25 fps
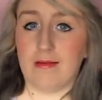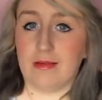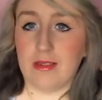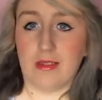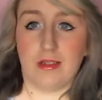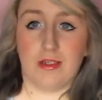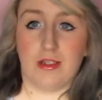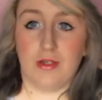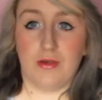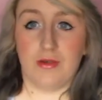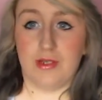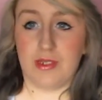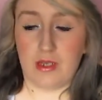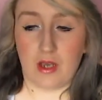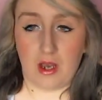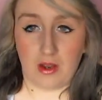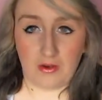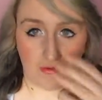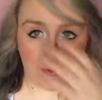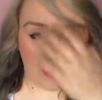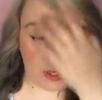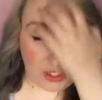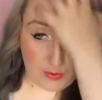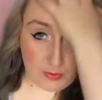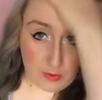to do a
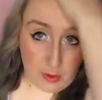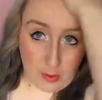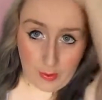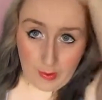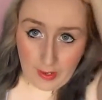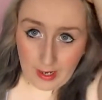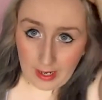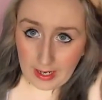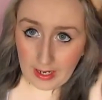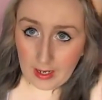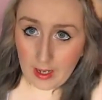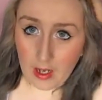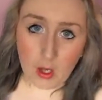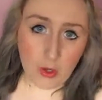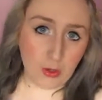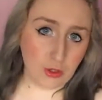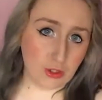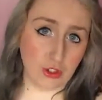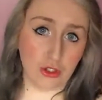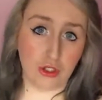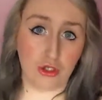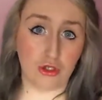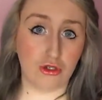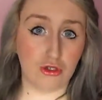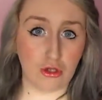side fringe properly,
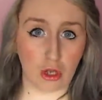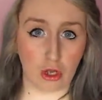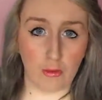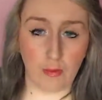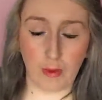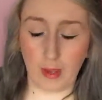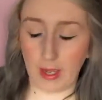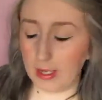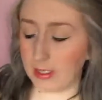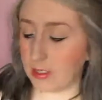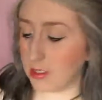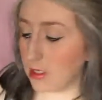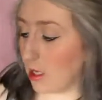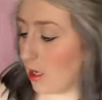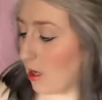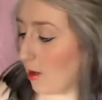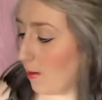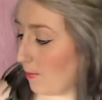which is stupid.